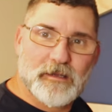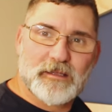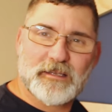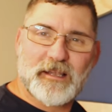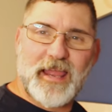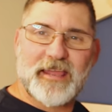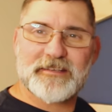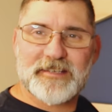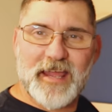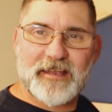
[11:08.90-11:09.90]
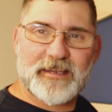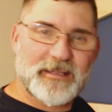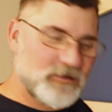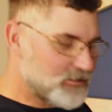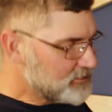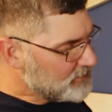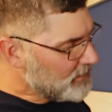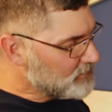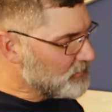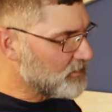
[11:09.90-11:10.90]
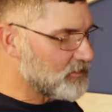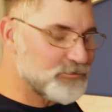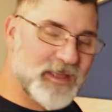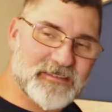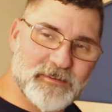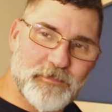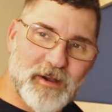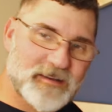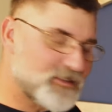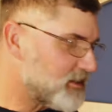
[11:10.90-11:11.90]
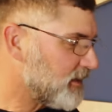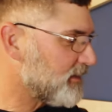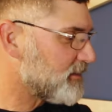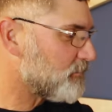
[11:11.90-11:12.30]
Little hand sanding gets rid of those pencil marks and cleans